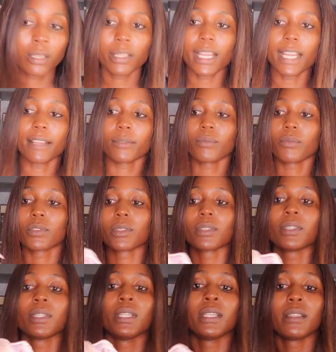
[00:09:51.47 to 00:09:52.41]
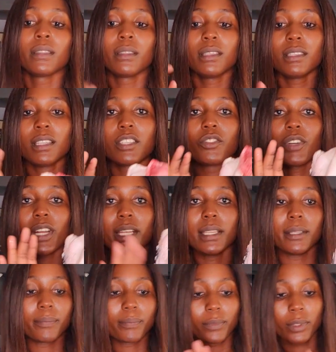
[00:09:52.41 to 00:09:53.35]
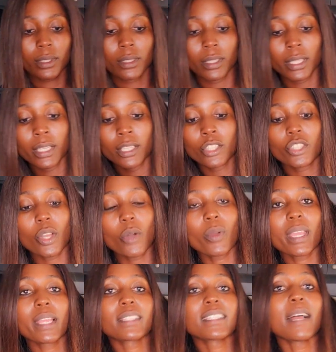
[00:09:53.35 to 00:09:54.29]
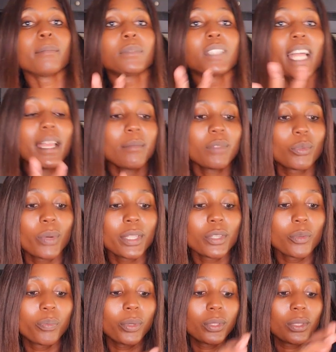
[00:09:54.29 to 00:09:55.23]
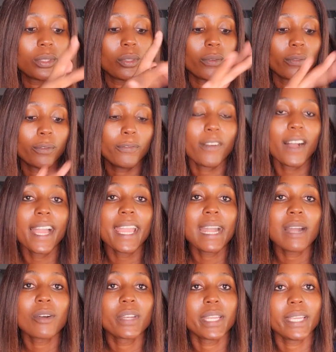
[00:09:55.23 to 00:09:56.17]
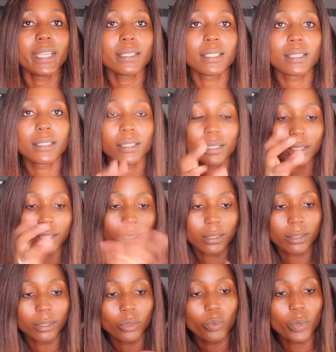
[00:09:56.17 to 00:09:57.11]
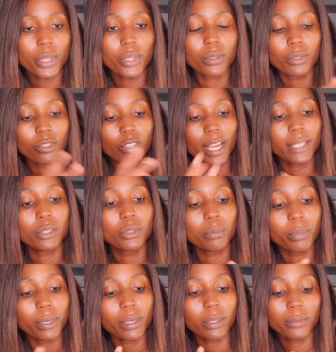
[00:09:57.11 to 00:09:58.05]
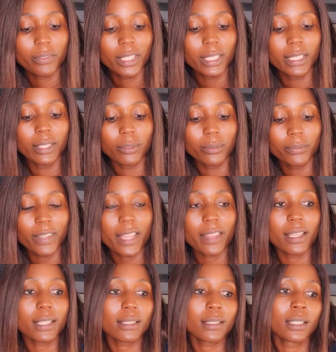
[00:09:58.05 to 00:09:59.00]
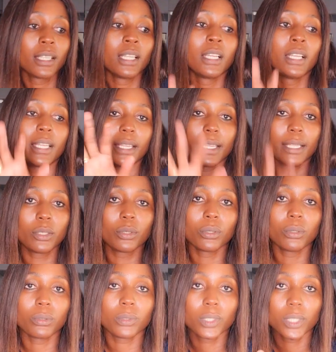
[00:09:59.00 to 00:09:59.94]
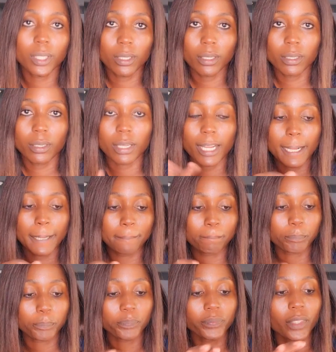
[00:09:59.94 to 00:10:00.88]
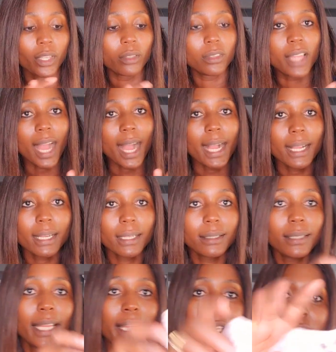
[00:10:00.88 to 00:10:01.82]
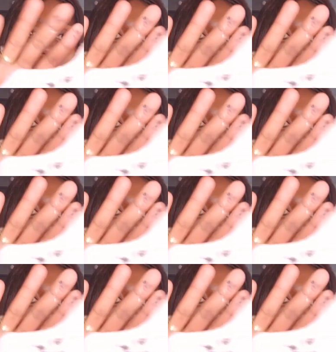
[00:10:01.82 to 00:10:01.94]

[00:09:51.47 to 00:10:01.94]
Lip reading: Yeah, this is ready. So sometimes when you put fire on it, when you try to burn off the little feathers, it will turn dark, like